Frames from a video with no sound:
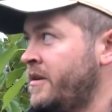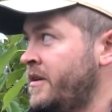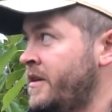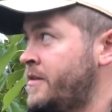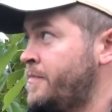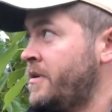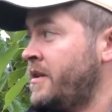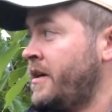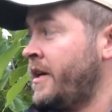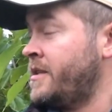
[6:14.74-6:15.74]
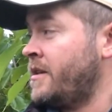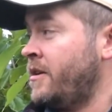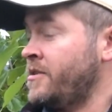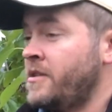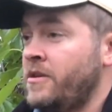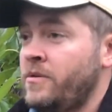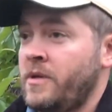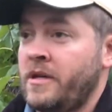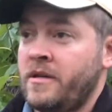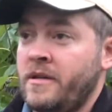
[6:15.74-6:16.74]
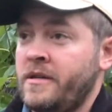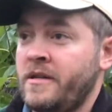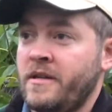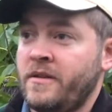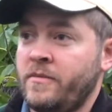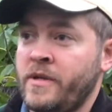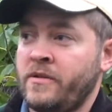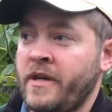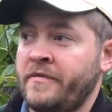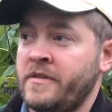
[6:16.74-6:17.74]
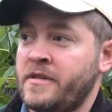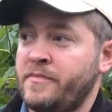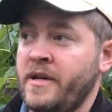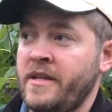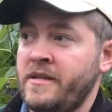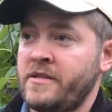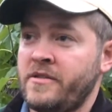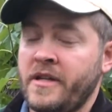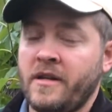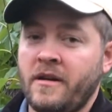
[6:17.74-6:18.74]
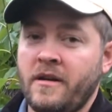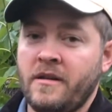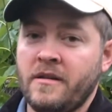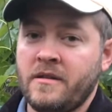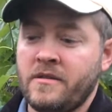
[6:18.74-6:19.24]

it's pretty nice. Also, we don't have to spray this tree at all,